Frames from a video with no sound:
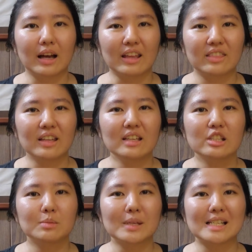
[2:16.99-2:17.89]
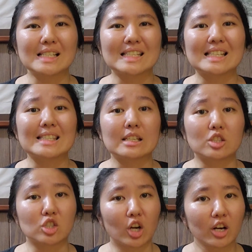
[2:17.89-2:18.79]
I think it's because it's a
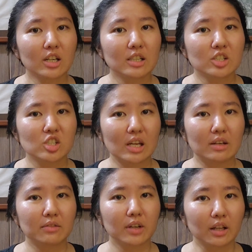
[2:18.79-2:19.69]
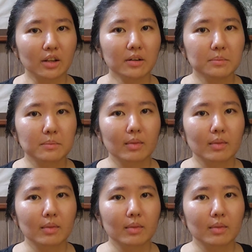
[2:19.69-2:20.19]
dark shade of color.